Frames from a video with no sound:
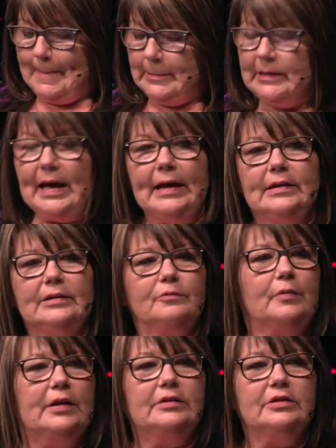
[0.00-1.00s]
God didn't
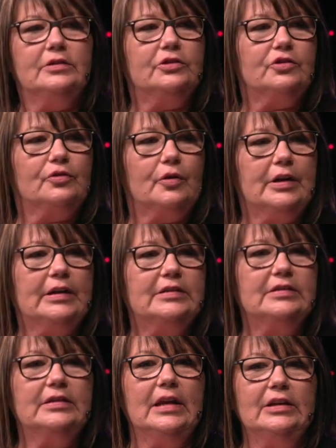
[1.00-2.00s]
want to destroy
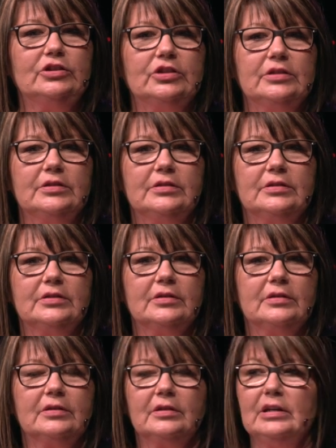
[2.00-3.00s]
His nations.
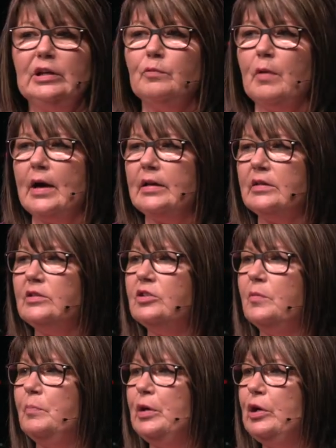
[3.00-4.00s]
He wanted to
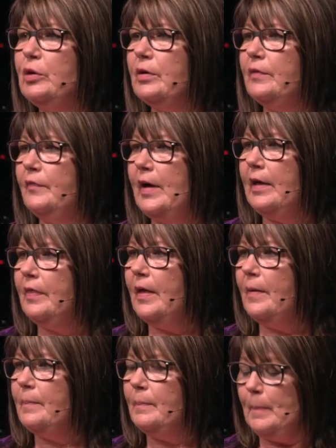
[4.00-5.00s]
purify
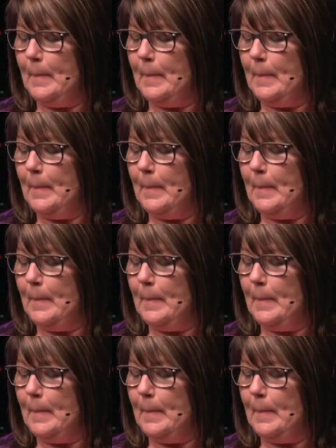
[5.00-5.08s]
them.